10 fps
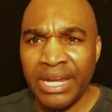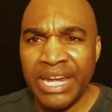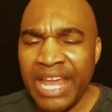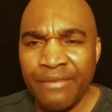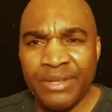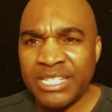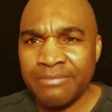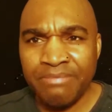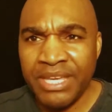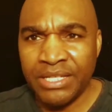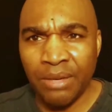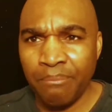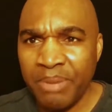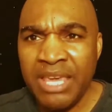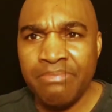never speak to
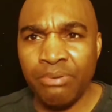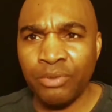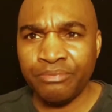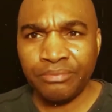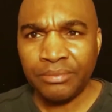people